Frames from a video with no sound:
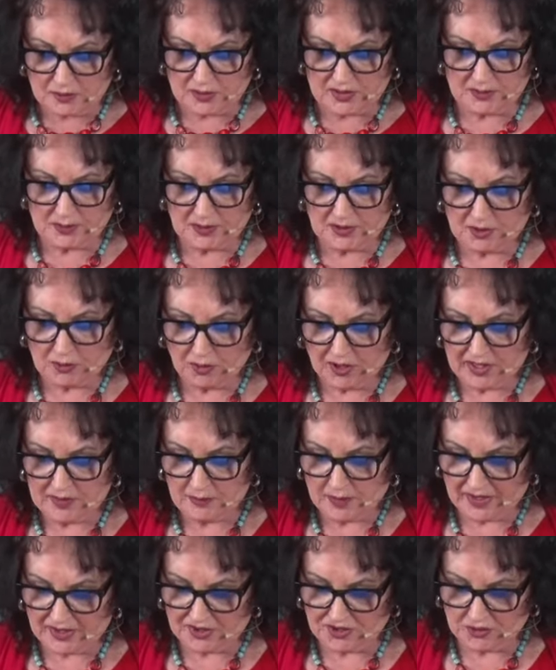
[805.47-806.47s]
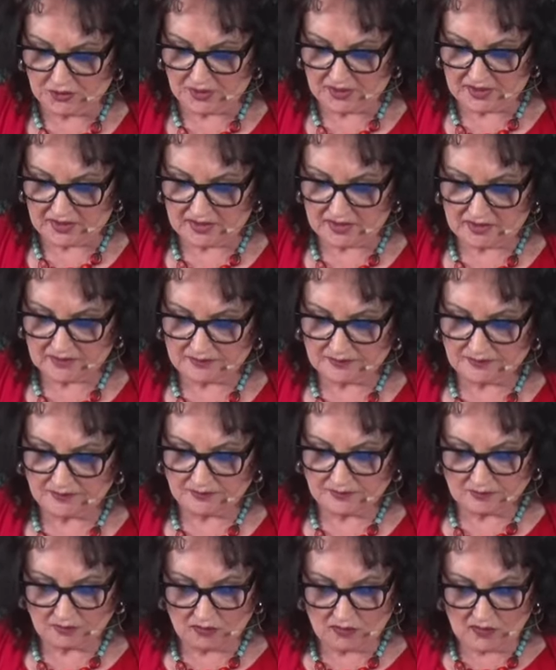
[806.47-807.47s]
was betrayed by Judas
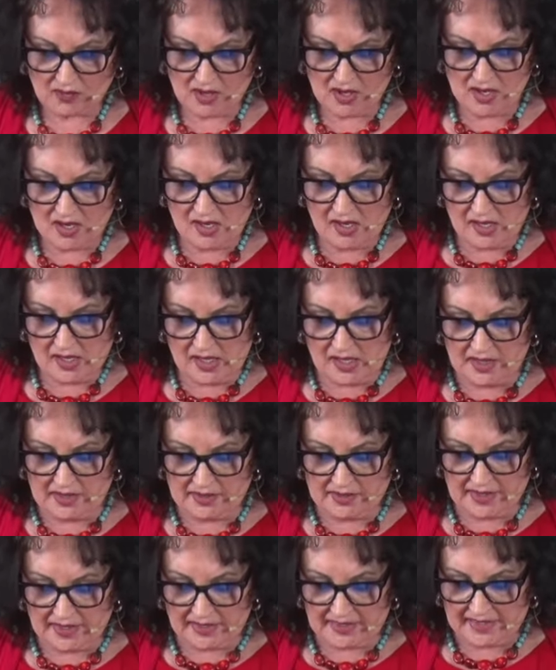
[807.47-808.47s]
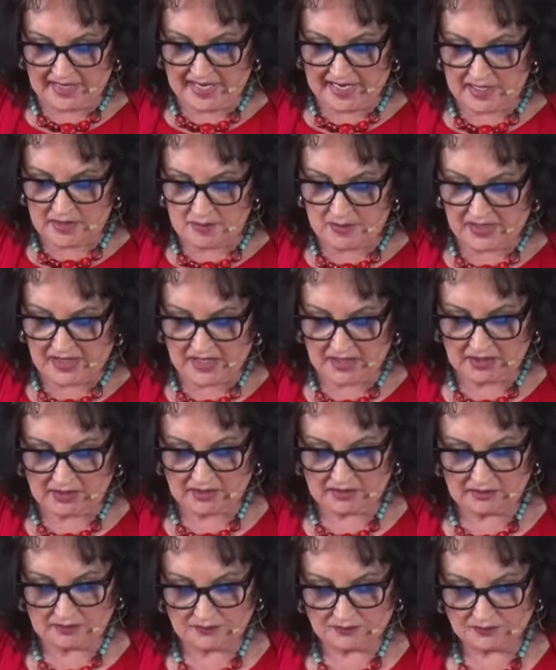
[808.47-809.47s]
an, an enemy
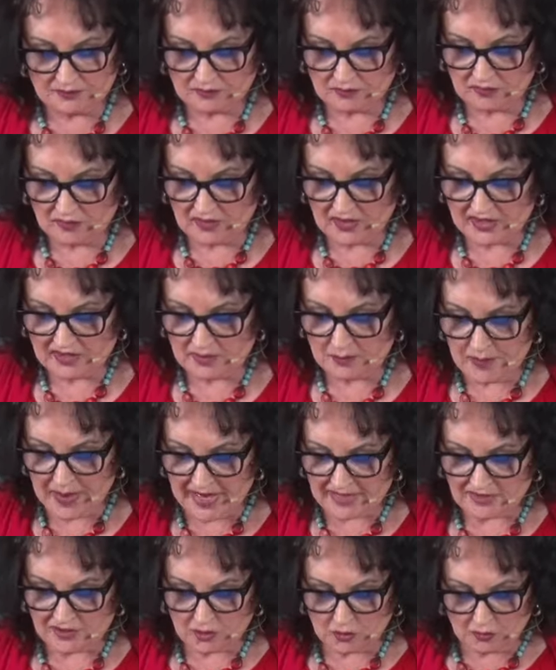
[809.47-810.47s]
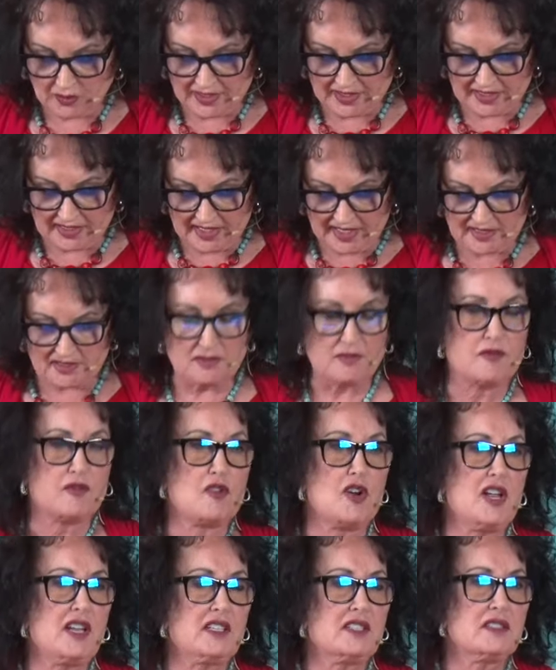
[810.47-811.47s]
that's masquerading as a
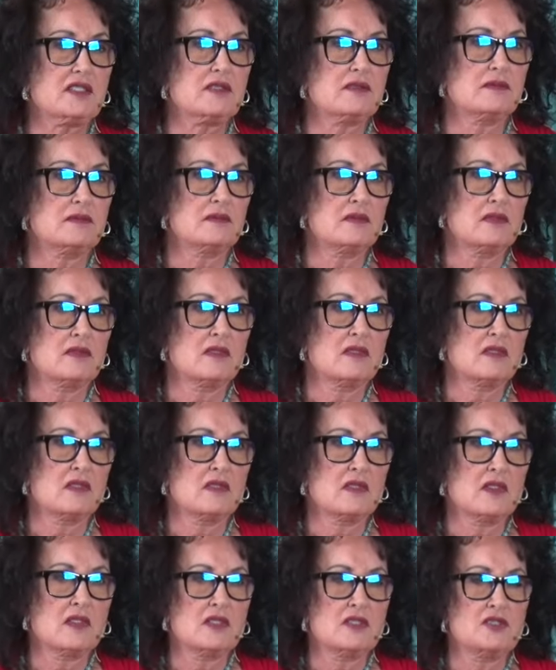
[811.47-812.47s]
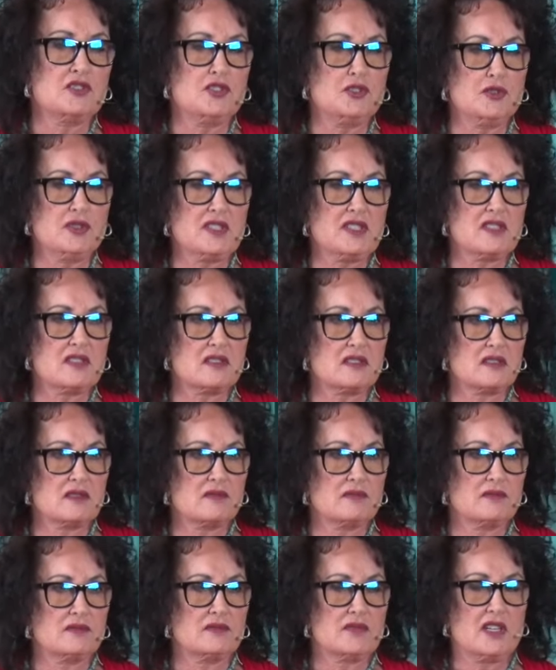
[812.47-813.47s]
friend. Judas,
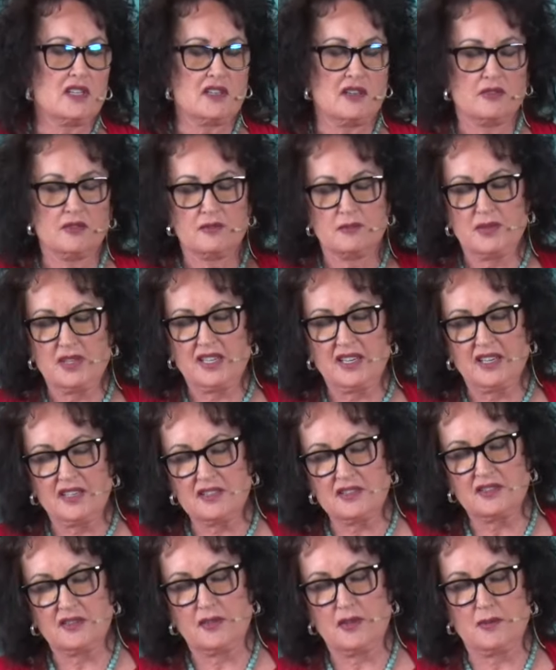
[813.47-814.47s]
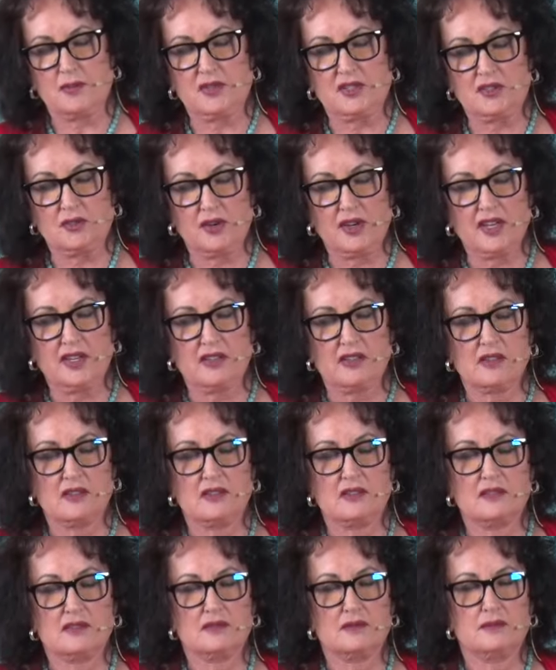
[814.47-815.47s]
you know, because of the
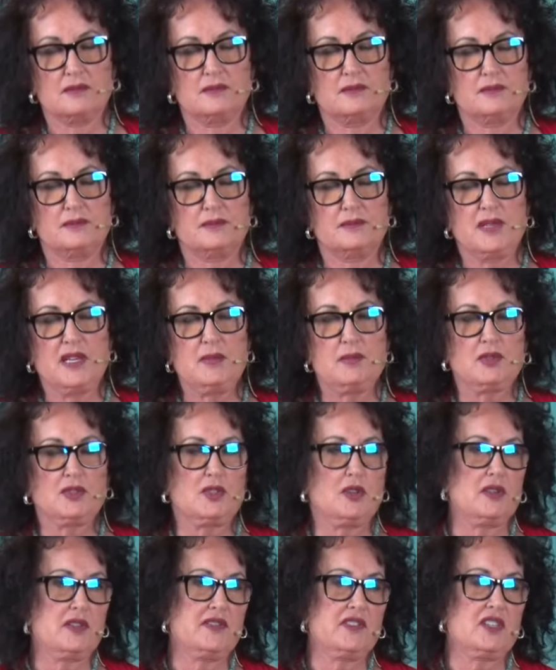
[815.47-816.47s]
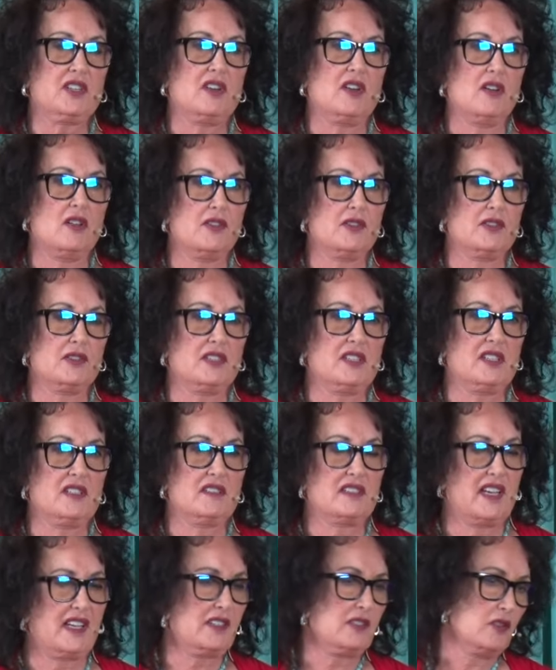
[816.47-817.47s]
betrayal, people don't even call their
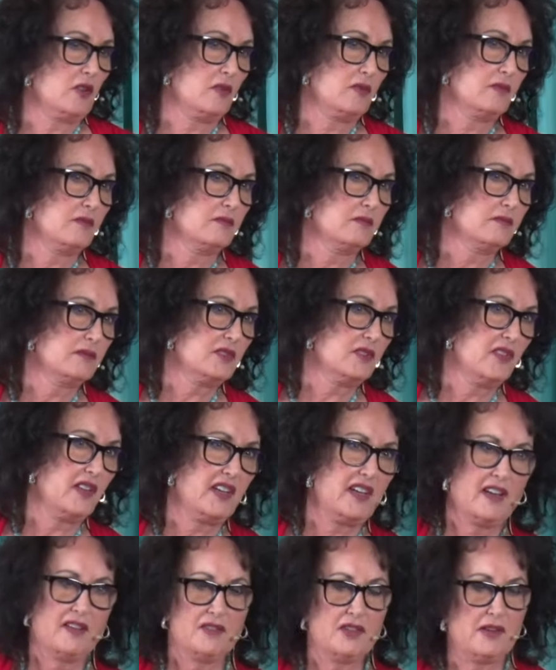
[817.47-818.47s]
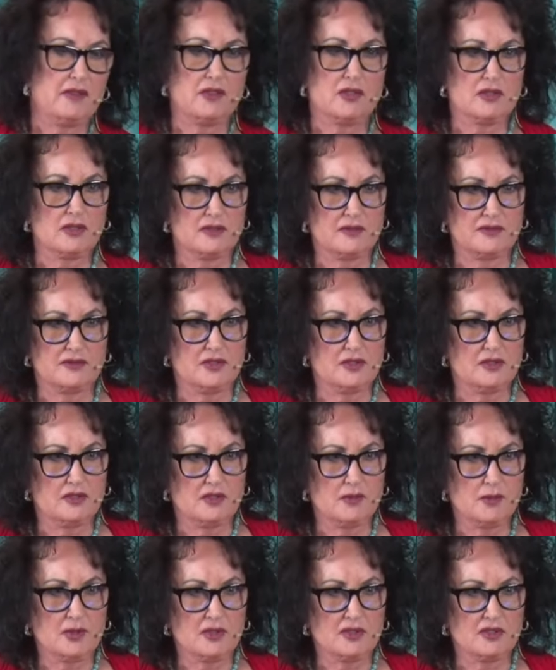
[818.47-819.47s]
kids. I don't know. Do they? Have you ever heard of?
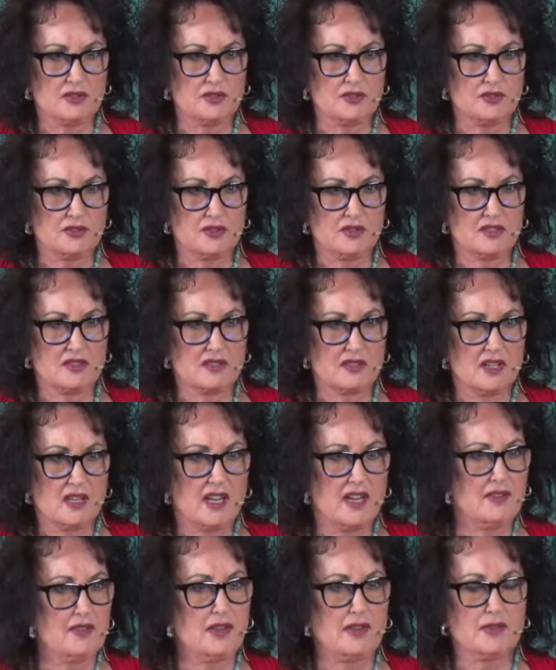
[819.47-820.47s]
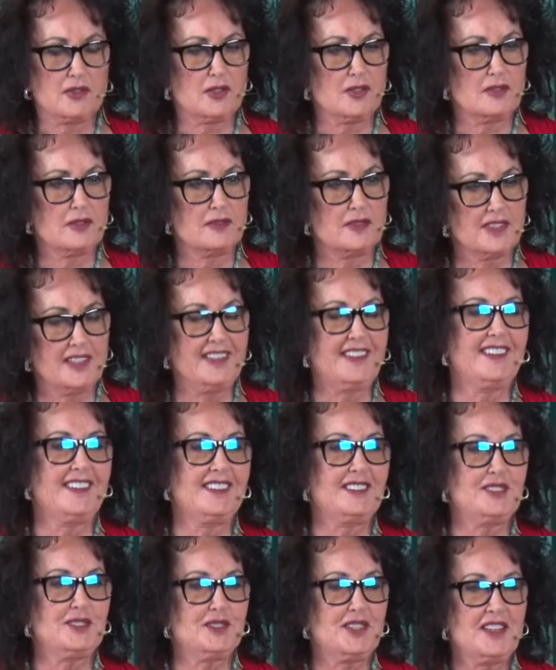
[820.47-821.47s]
Come here, little Judas. Have you ever heard of?
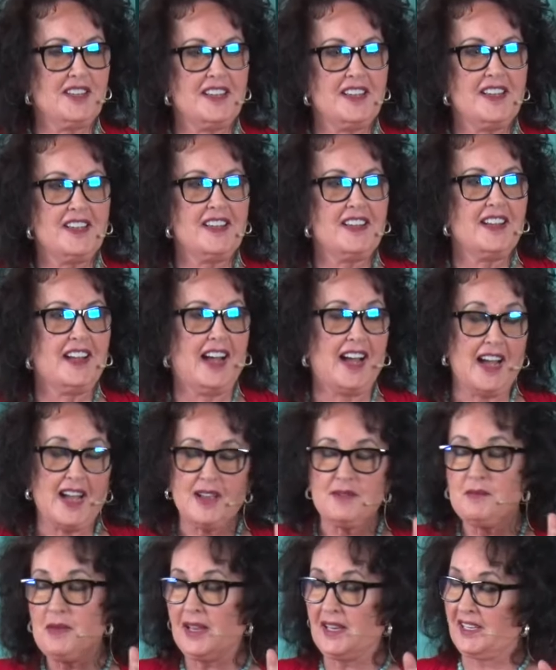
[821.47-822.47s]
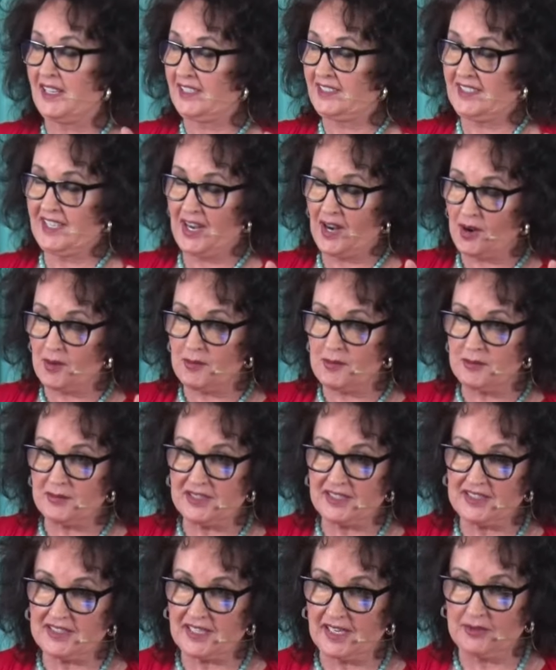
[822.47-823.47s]
Judas? I made a terrible
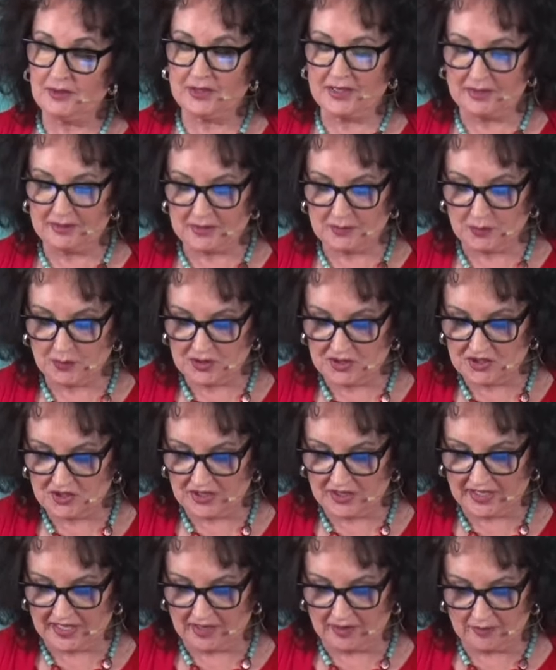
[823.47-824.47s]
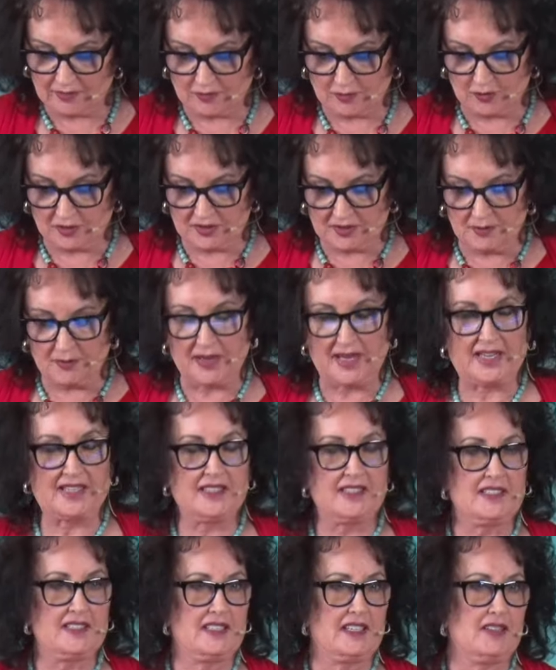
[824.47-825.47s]
mistake when I was preaching in California back
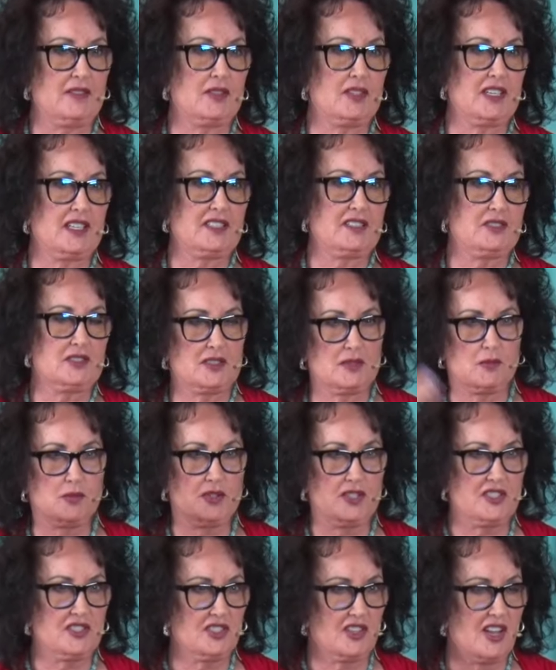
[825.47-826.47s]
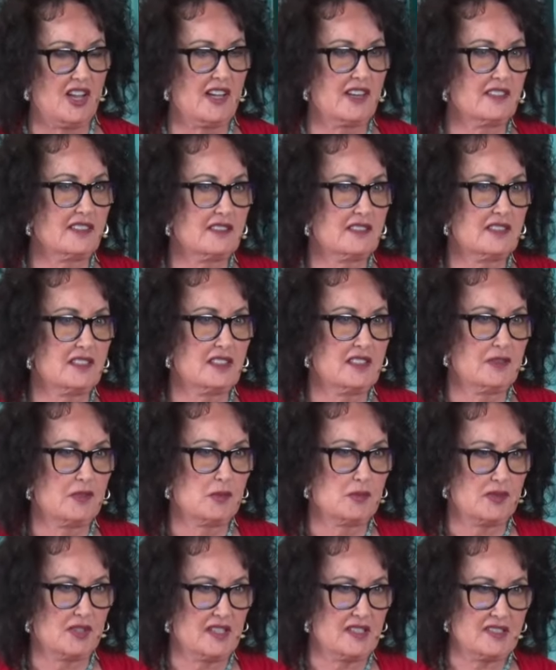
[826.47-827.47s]
in the day when I used to preach a lot to
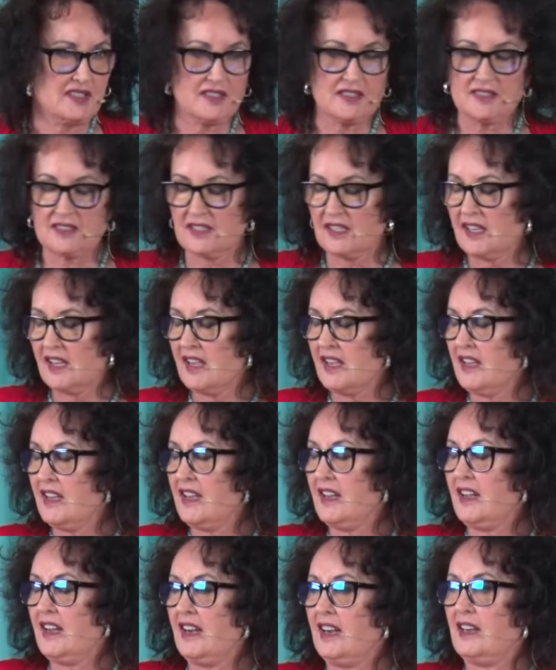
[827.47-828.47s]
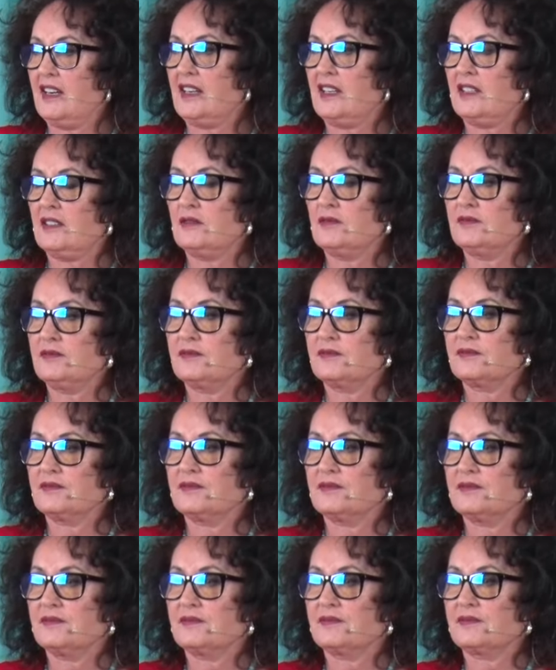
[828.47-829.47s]
different places. Uh,
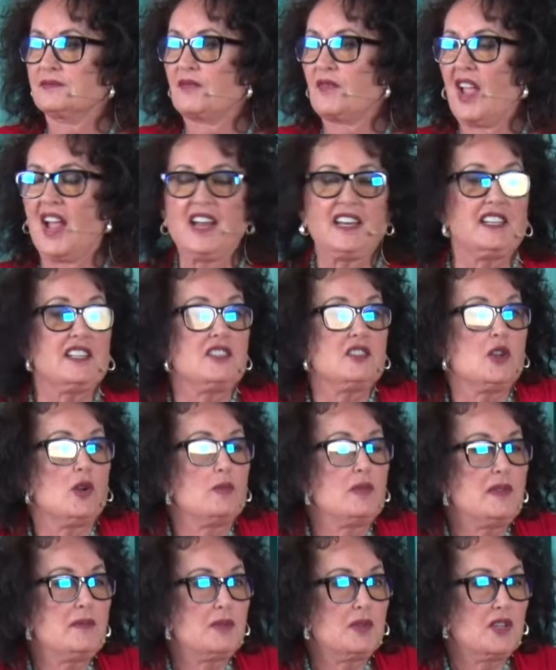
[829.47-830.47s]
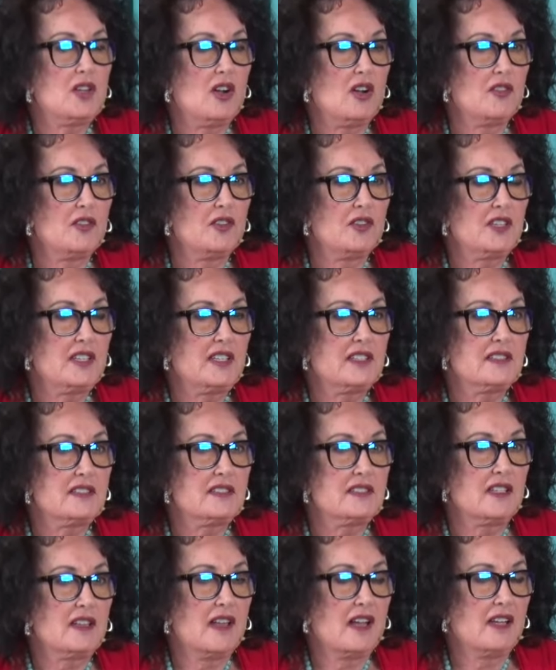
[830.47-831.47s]
I didn't know people called their kids
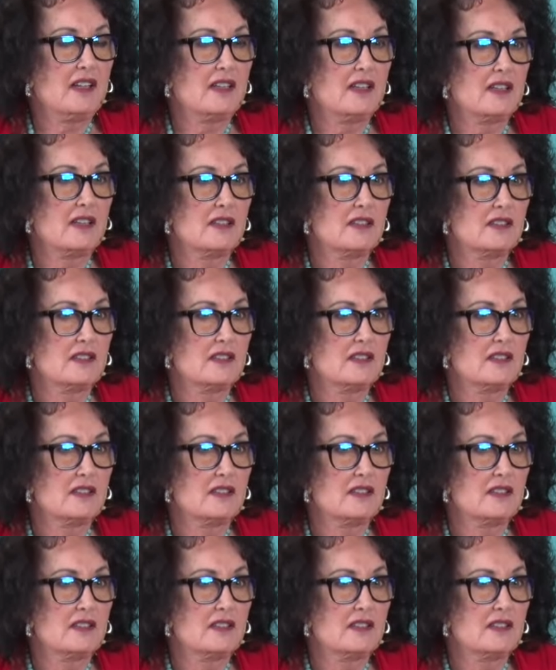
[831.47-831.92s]
Delilah